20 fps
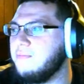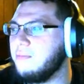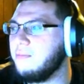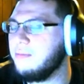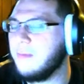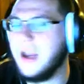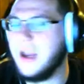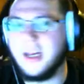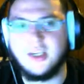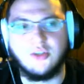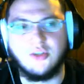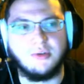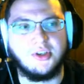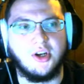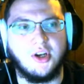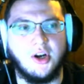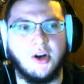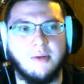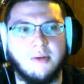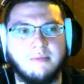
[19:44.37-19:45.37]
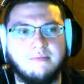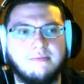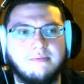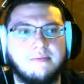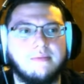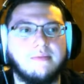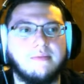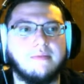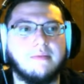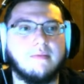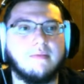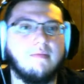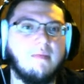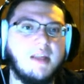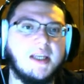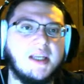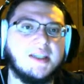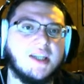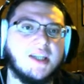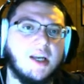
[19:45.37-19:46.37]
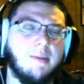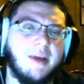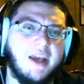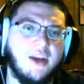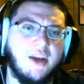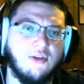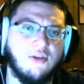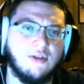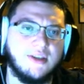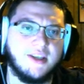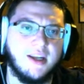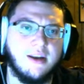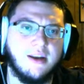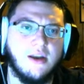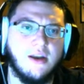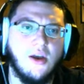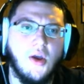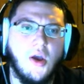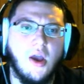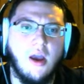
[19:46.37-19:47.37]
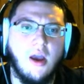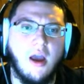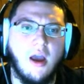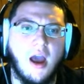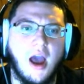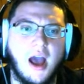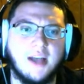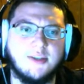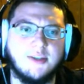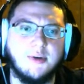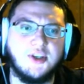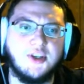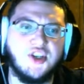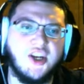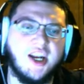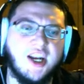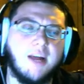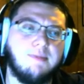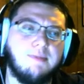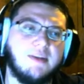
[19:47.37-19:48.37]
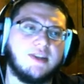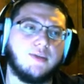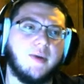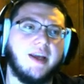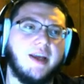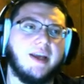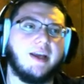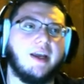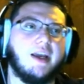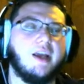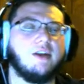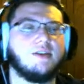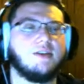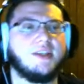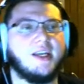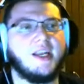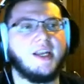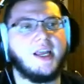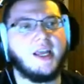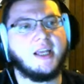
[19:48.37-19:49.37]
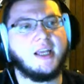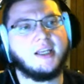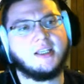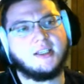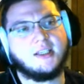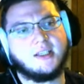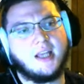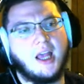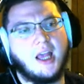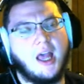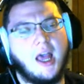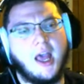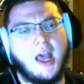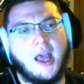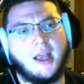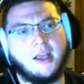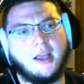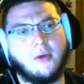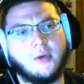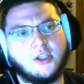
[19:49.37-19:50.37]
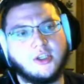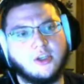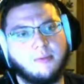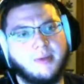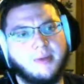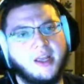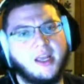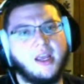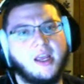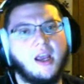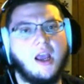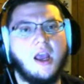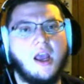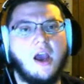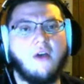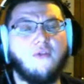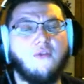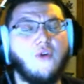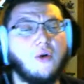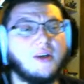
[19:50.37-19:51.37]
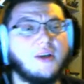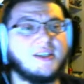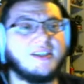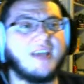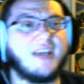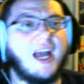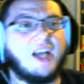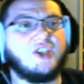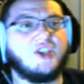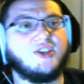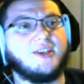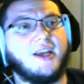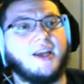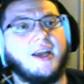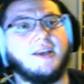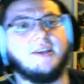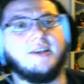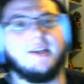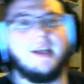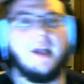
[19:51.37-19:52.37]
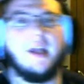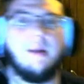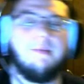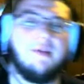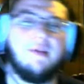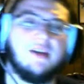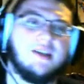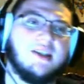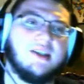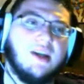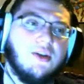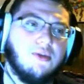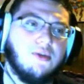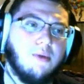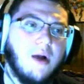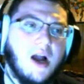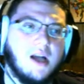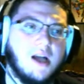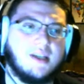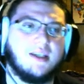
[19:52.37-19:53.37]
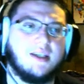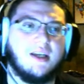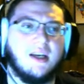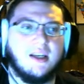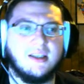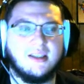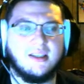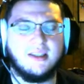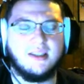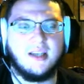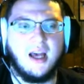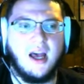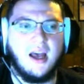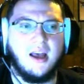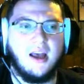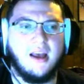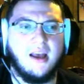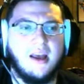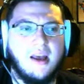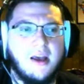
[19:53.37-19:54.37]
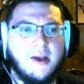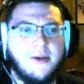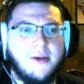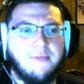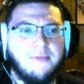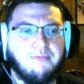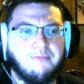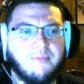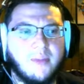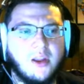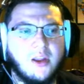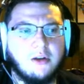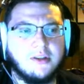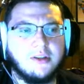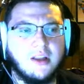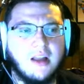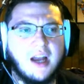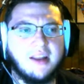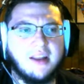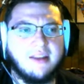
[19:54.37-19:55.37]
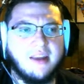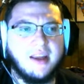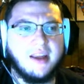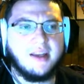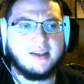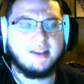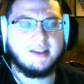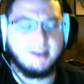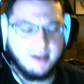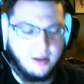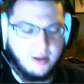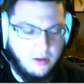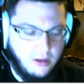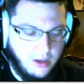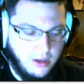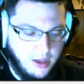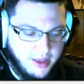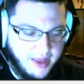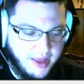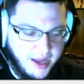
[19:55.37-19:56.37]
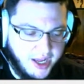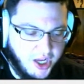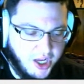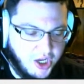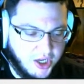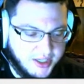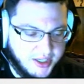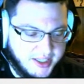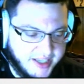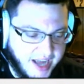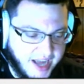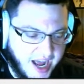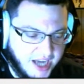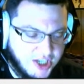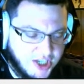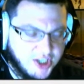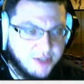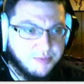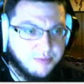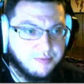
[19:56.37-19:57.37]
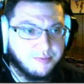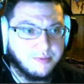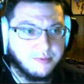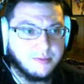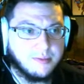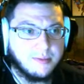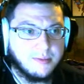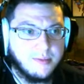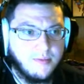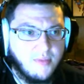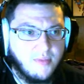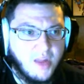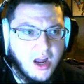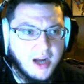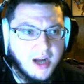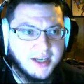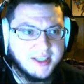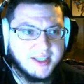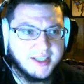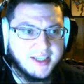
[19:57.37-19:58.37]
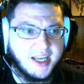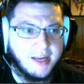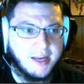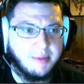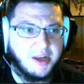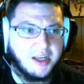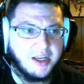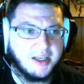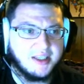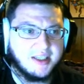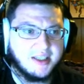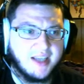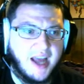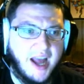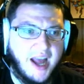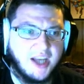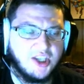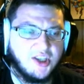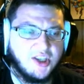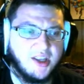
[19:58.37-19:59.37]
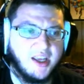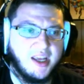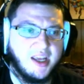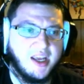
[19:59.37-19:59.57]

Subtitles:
making his return is going to be Hiruzen. Switching it up this week, Hiruzen is going to be a focus sash set to get up with the stealth rocks, because there's a lot of things that he could sash on his team. He could sash the